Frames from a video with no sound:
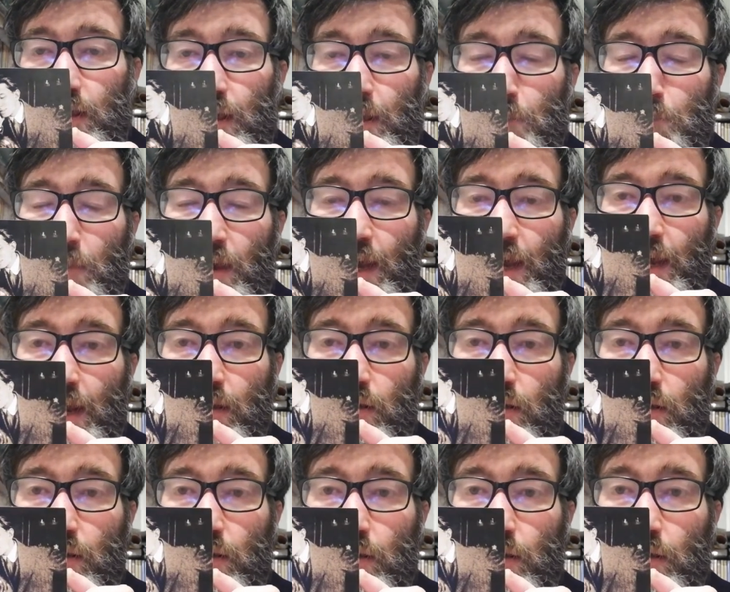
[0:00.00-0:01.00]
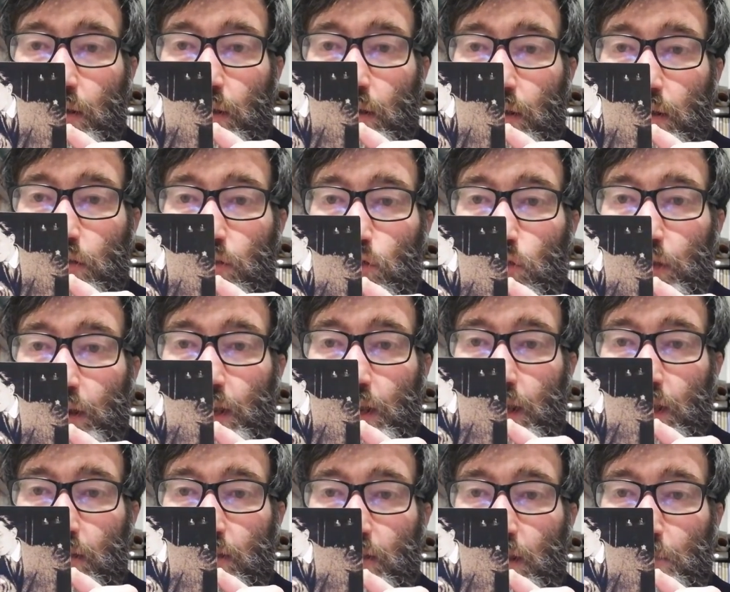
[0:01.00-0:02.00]
a man
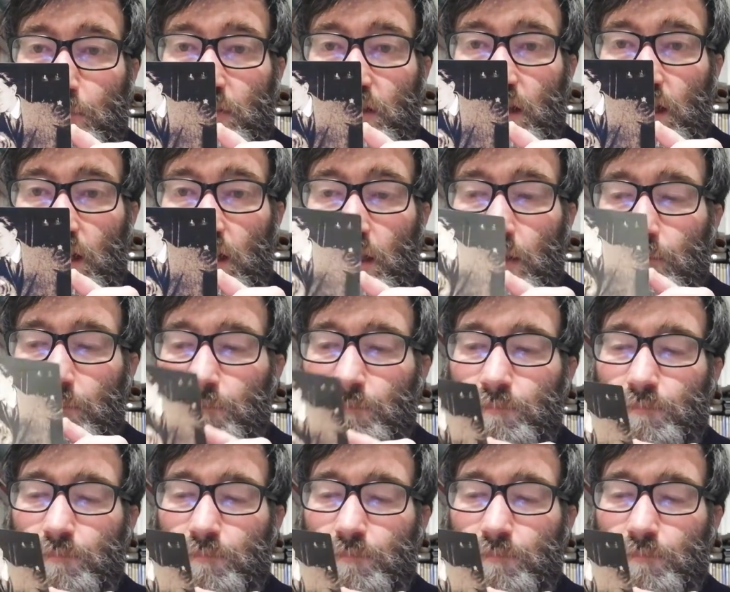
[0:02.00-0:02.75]
drinking some tea.